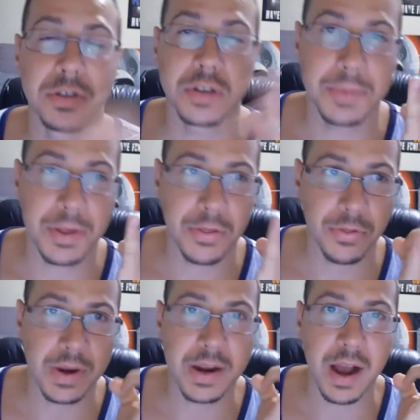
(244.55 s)
There's gonna be
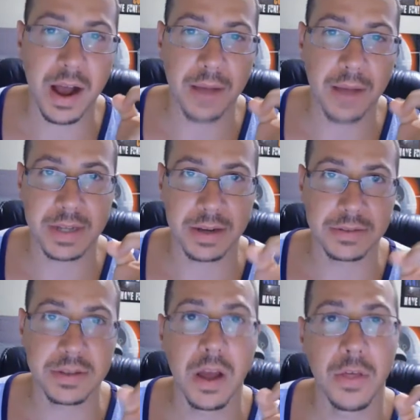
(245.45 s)
three
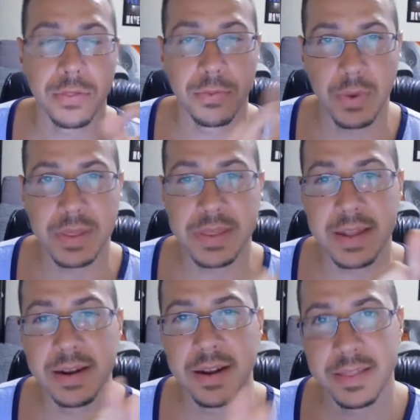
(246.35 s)
upsells
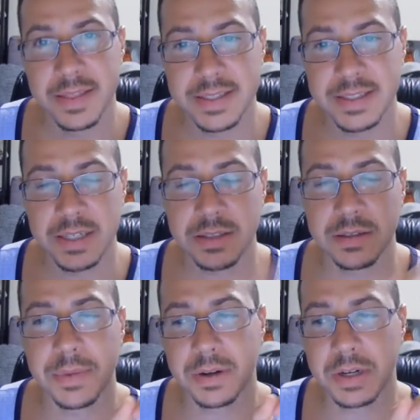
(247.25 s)
within this
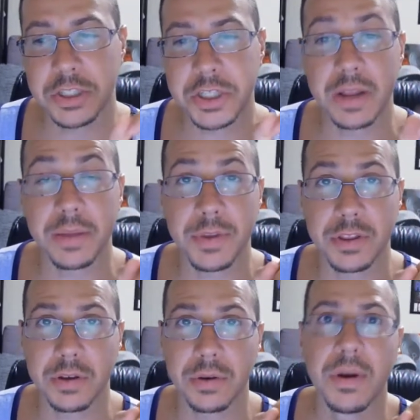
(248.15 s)
system and I'm going to share them
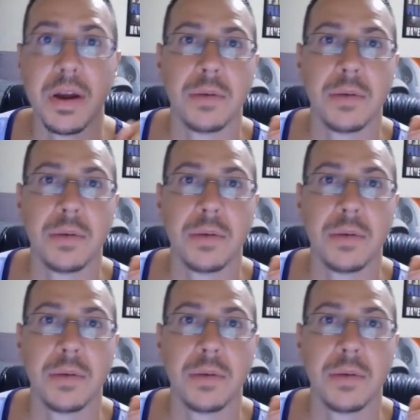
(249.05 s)
with you,